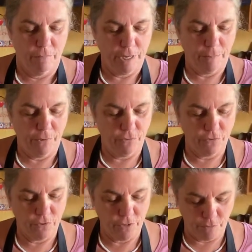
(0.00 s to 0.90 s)
pepper,
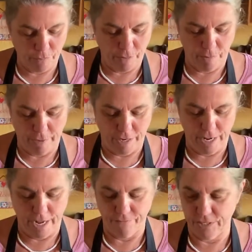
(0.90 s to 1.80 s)
so that's probably about a
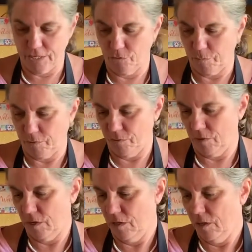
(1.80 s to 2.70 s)
half a teaspoon
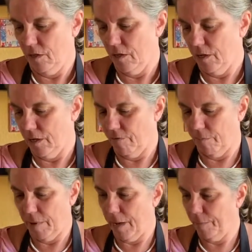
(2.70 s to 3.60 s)

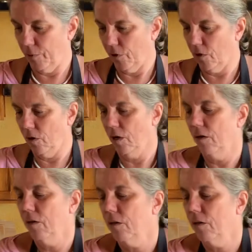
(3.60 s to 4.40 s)
of pepper.